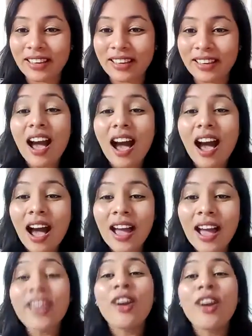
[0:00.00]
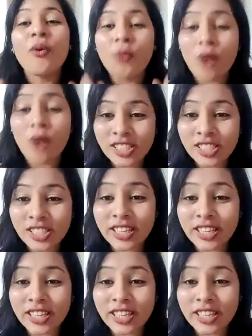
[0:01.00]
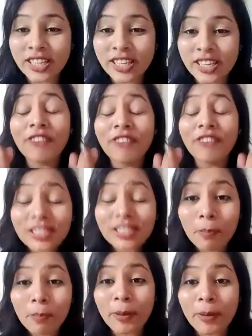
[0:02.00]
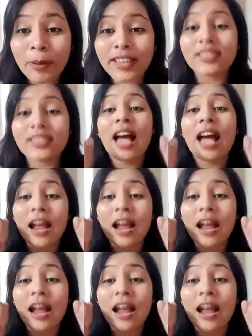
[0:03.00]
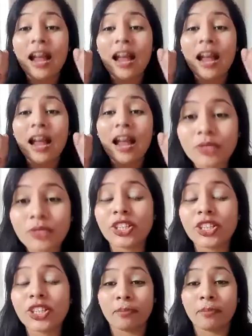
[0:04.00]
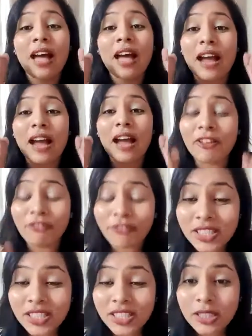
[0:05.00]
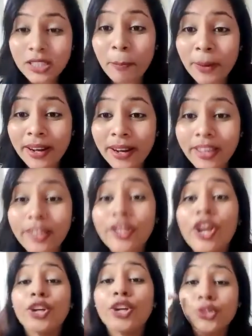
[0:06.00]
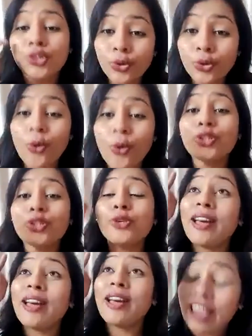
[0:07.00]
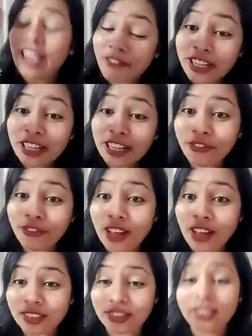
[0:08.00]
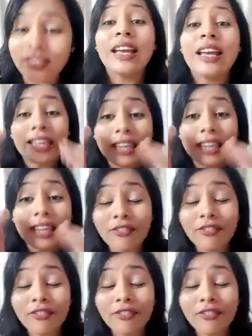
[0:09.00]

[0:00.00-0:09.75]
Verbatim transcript: I wanted my first praise and my first worship and my first prayer to go to my heavenly father even